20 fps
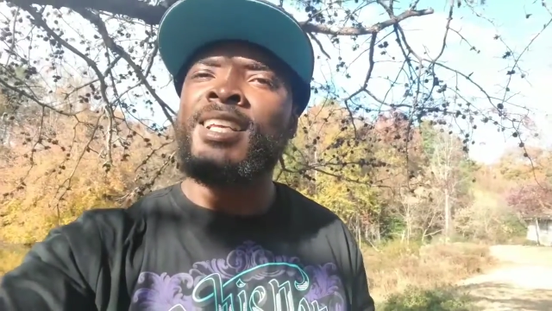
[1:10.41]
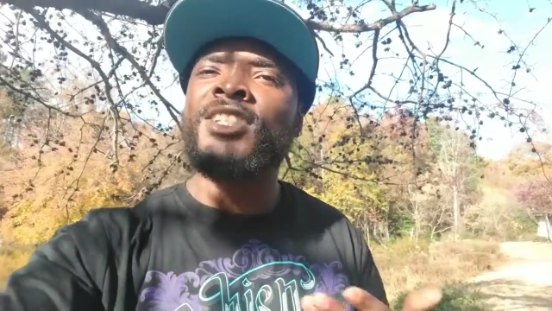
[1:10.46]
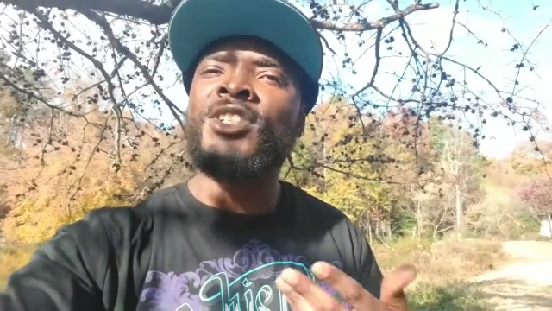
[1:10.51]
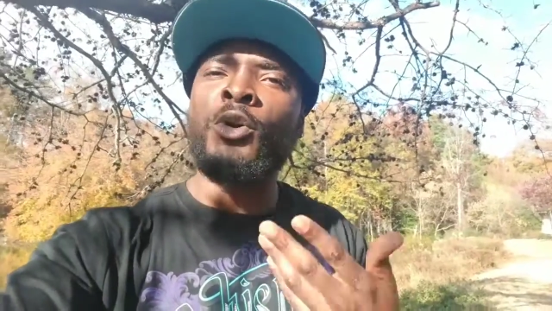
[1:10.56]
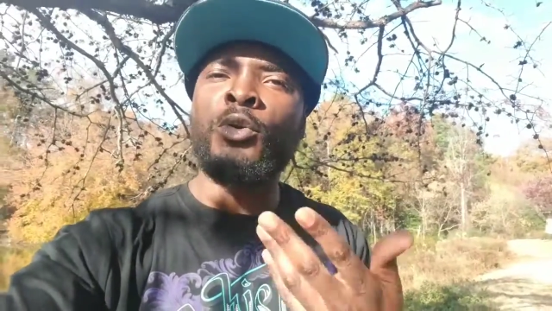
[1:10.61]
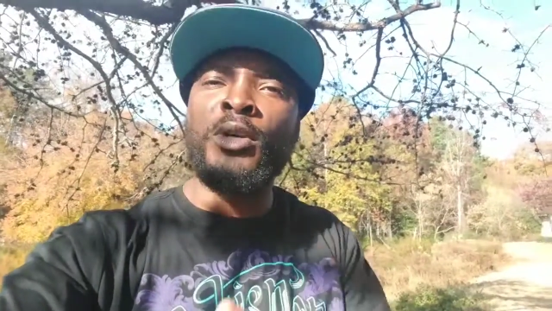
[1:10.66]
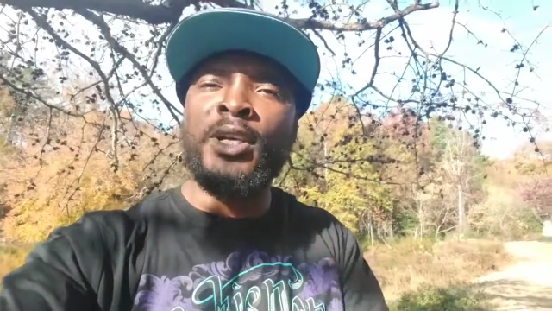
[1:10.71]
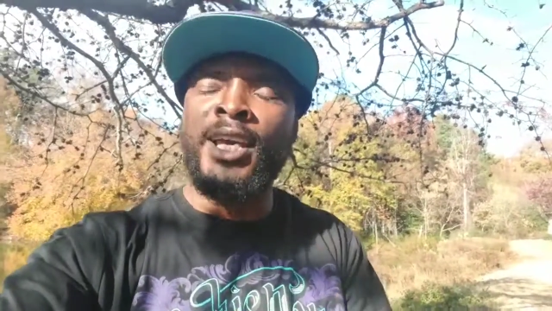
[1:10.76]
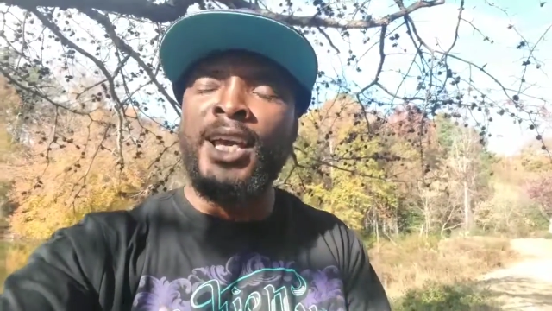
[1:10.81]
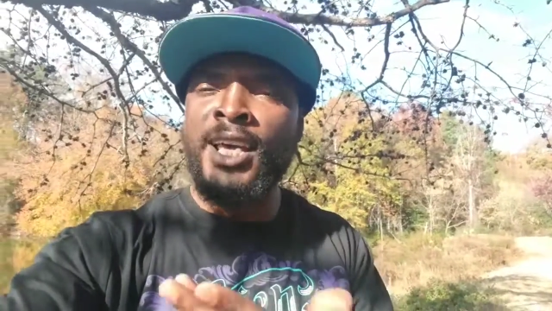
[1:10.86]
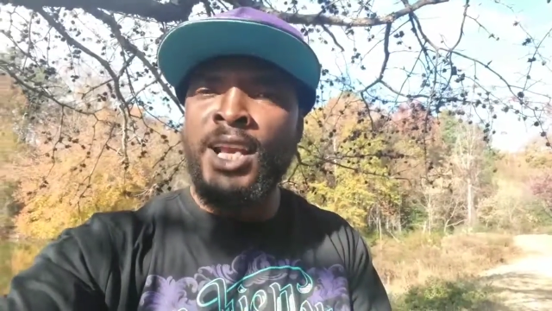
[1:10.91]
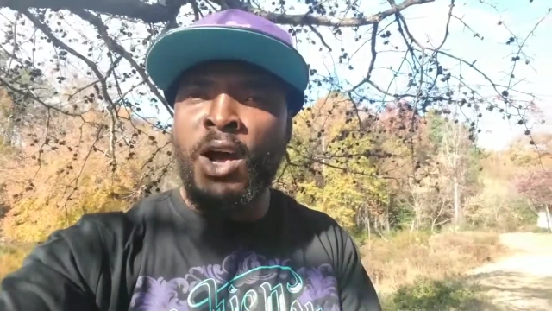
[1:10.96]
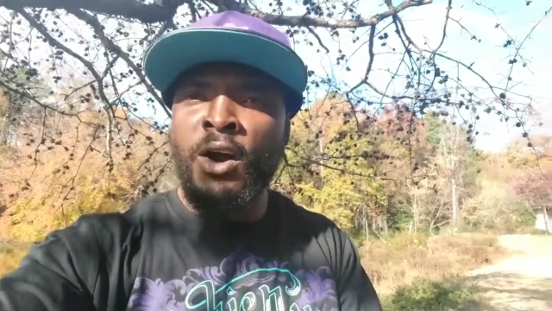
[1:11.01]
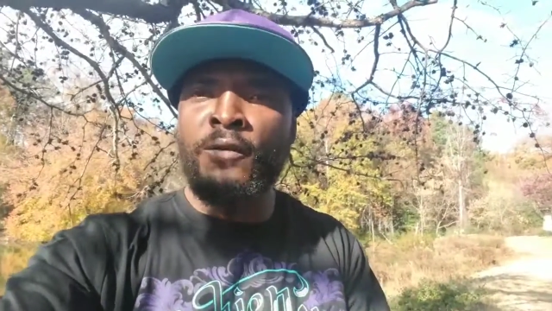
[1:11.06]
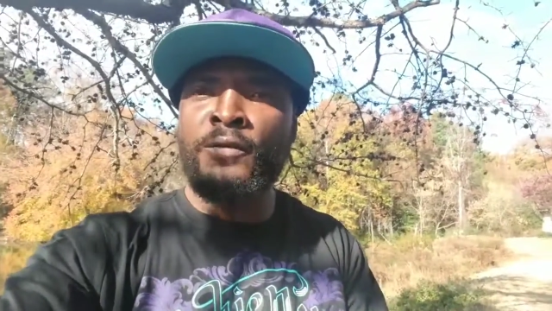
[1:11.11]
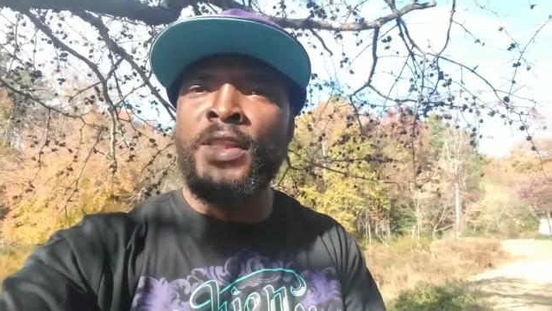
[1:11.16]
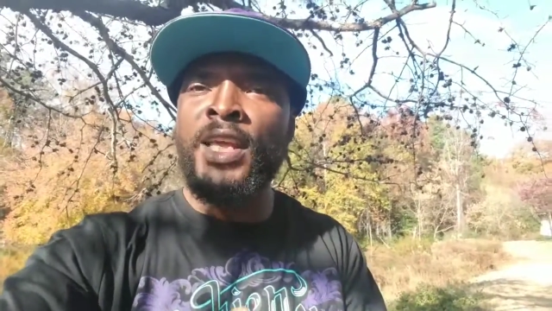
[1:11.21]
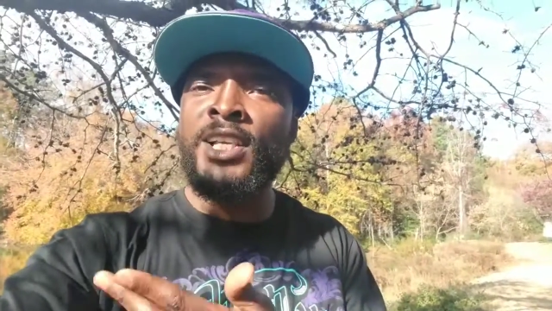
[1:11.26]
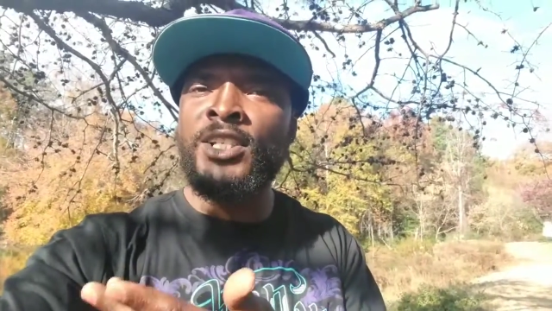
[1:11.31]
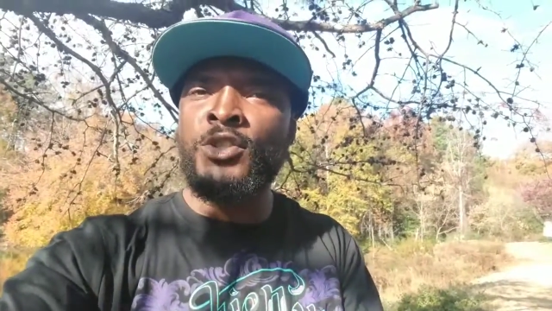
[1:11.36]
So cut
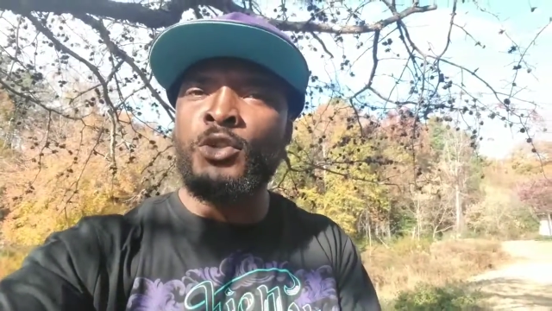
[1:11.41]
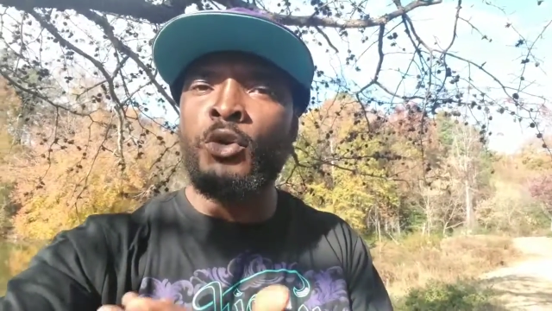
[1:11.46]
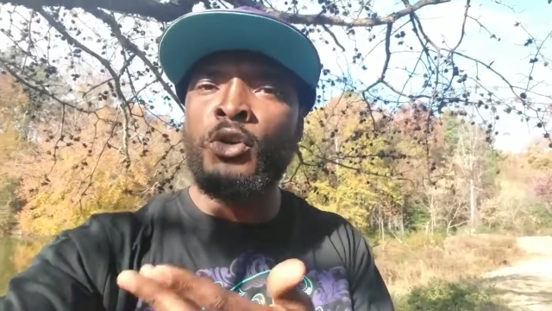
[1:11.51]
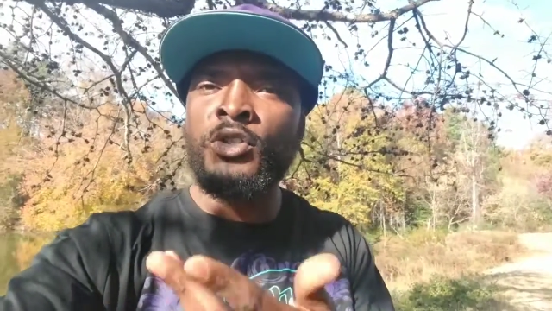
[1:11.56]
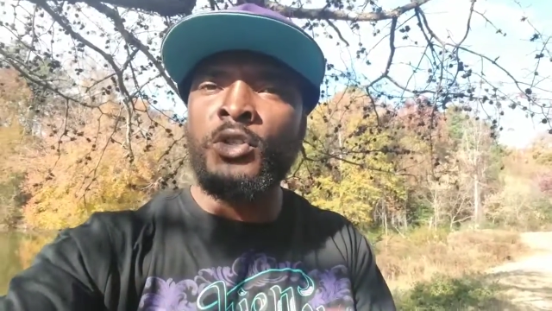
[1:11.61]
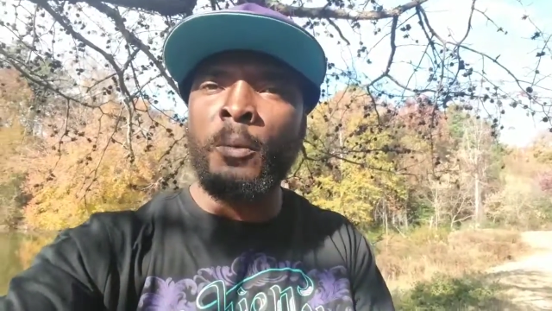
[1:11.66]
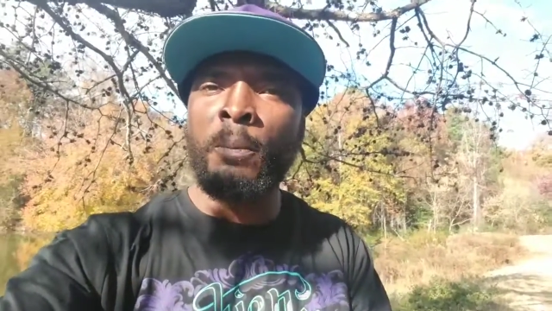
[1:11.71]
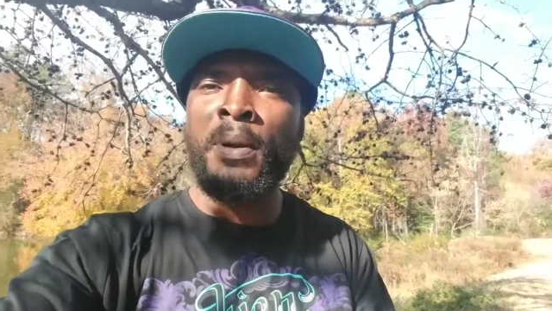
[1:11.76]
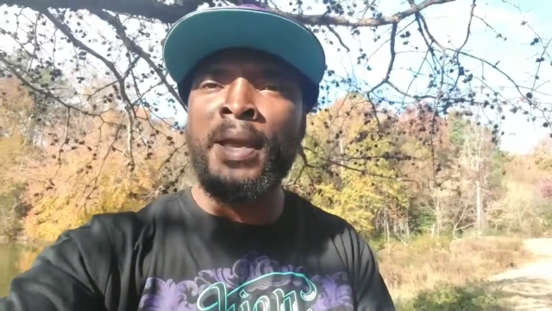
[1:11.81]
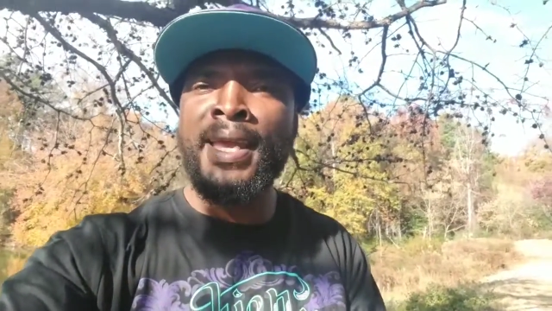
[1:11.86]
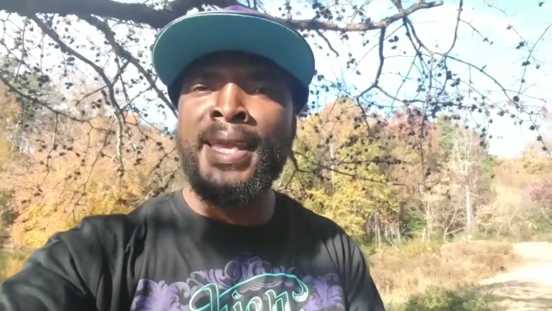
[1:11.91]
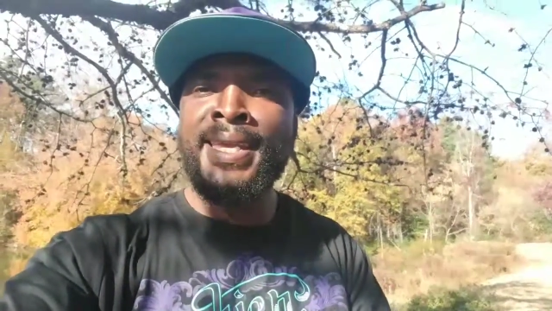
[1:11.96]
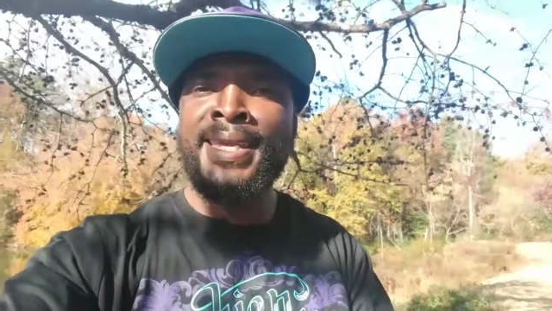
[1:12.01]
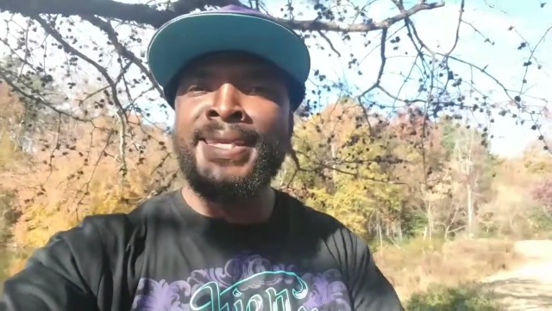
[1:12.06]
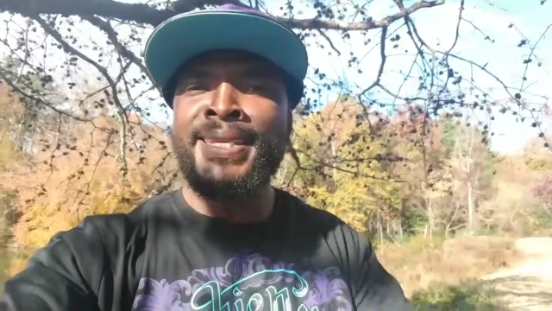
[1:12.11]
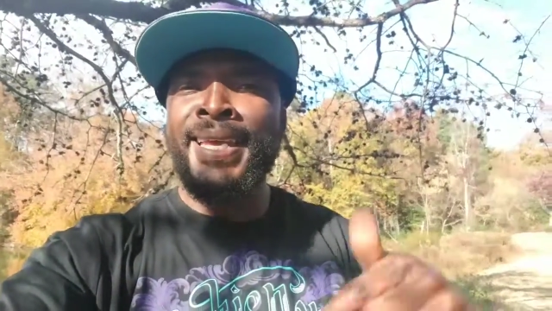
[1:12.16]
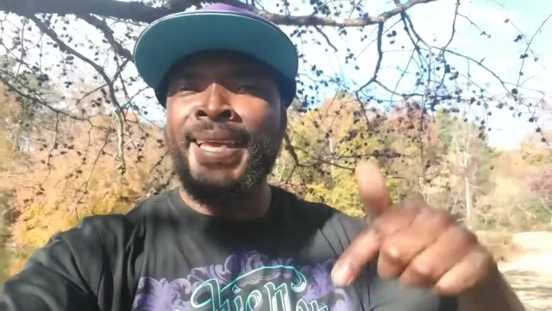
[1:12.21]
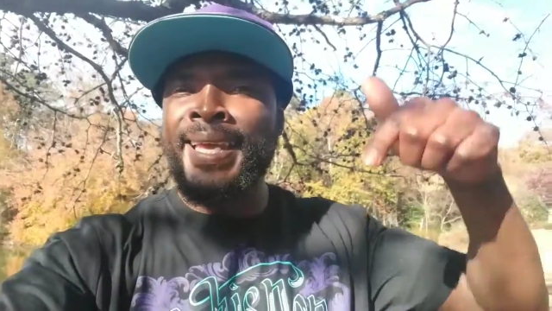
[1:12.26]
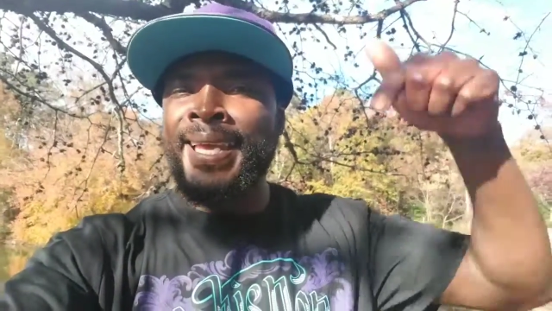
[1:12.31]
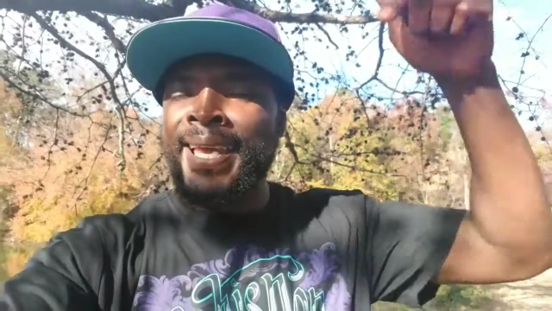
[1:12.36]
off that source of
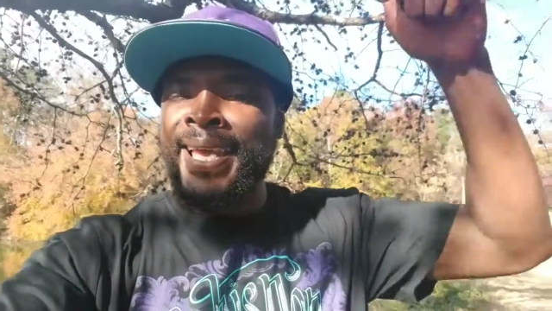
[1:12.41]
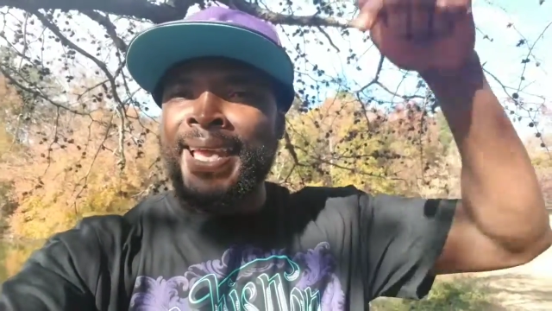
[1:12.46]
pain